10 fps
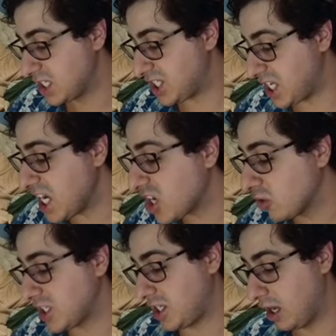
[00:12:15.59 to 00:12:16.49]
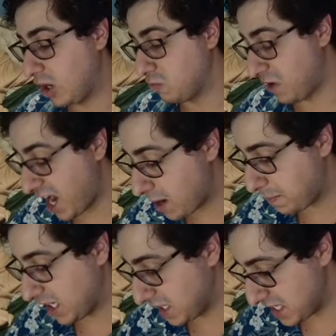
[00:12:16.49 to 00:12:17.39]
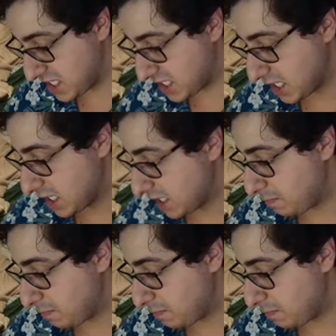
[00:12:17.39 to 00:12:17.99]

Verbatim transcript: Secret rare, please.